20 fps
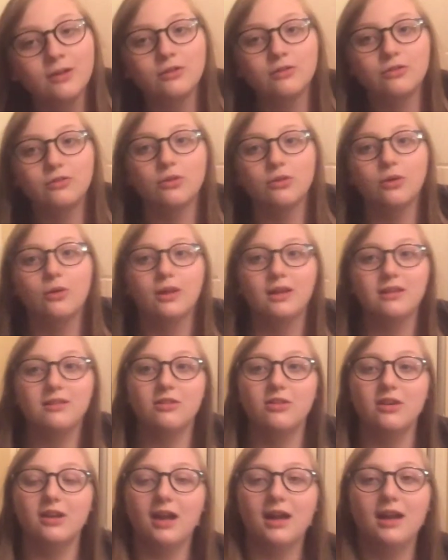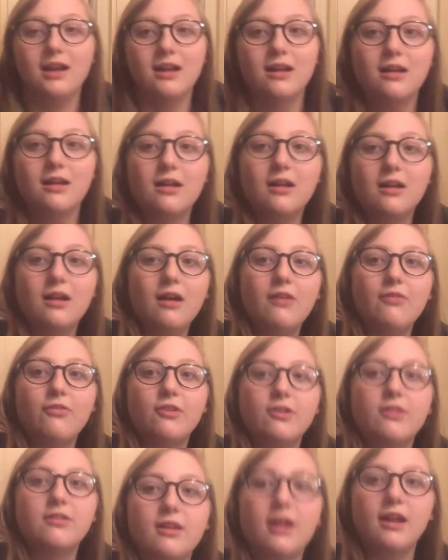so that's all I kind of got
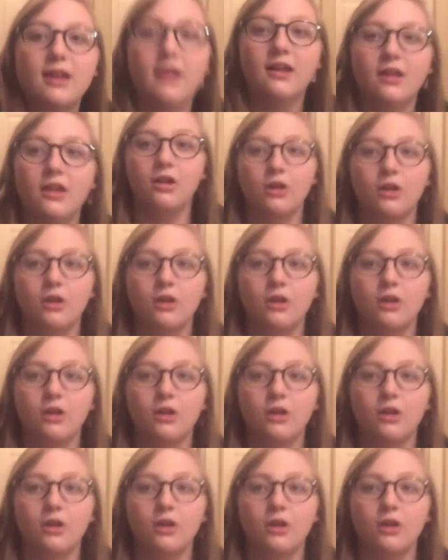for today.